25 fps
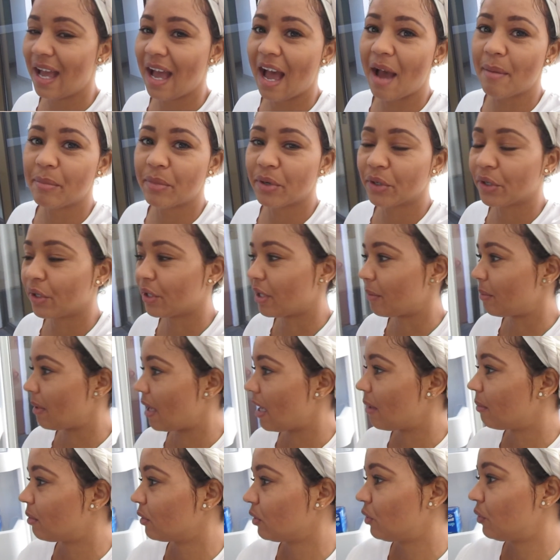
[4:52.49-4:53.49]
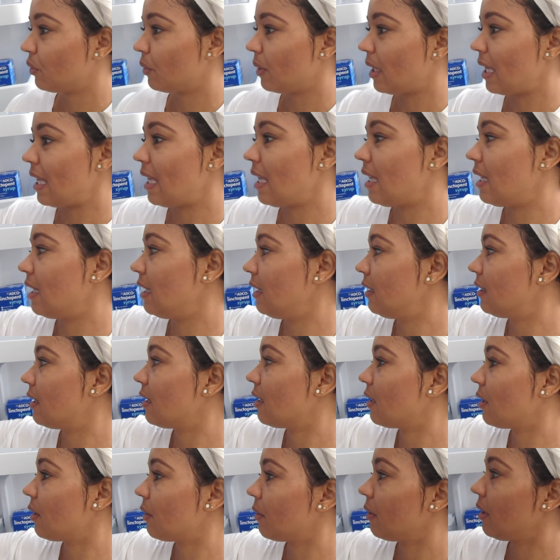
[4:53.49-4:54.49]
I'm not going to be able to eat
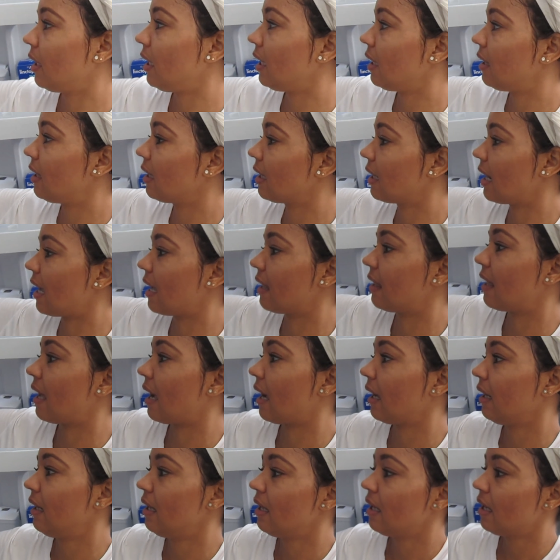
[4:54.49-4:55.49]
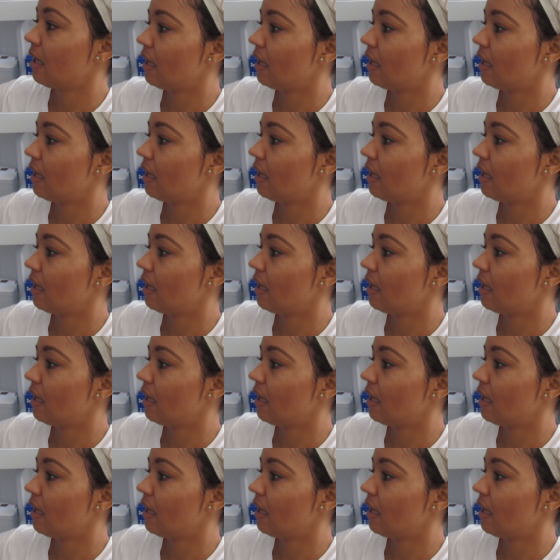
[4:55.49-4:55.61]
anything like that.